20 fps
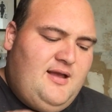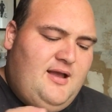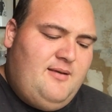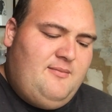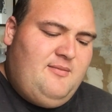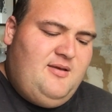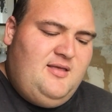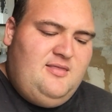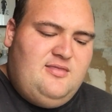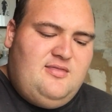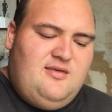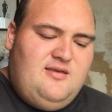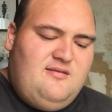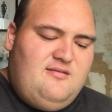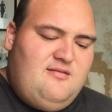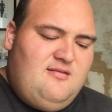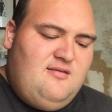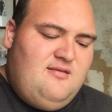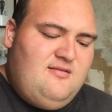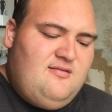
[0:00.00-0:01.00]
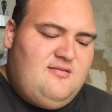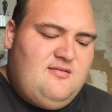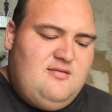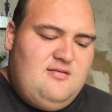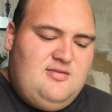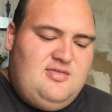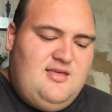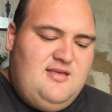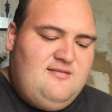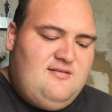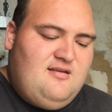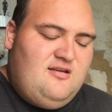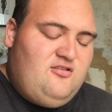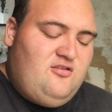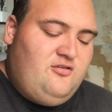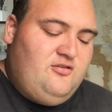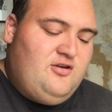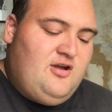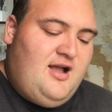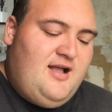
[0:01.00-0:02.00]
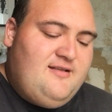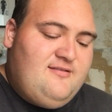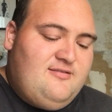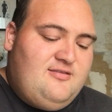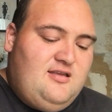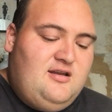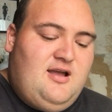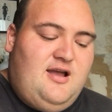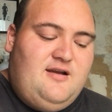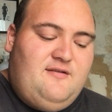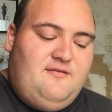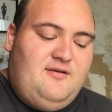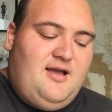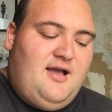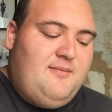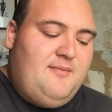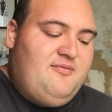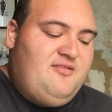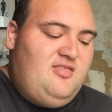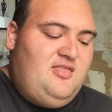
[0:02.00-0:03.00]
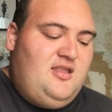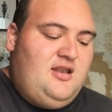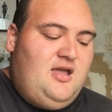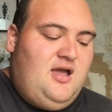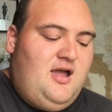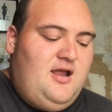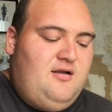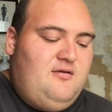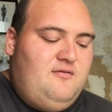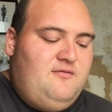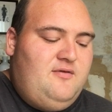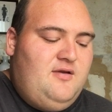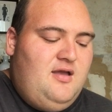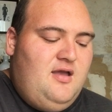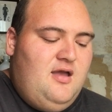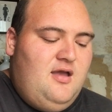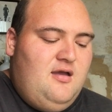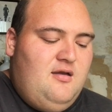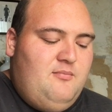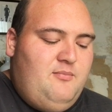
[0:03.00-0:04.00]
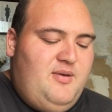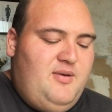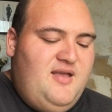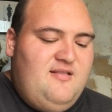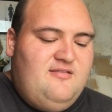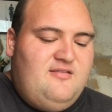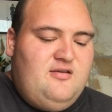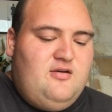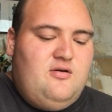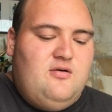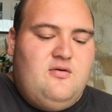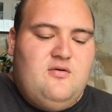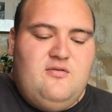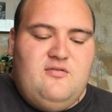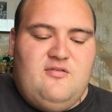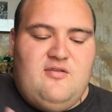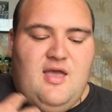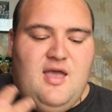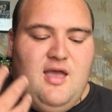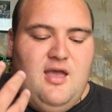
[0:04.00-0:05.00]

I mean, these are two knights, the Knight of Cups and the Knight of Pentacles.